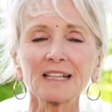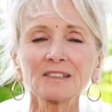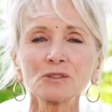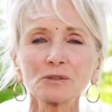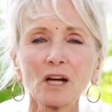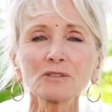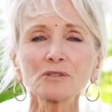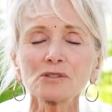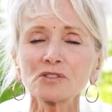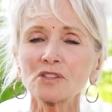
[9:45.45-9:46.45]
And you got
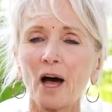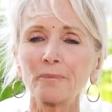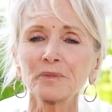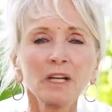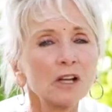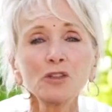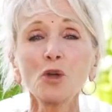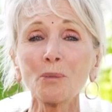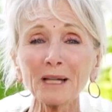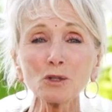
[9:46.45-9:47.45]
to stop,
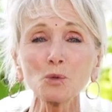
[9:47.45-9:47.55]
no matter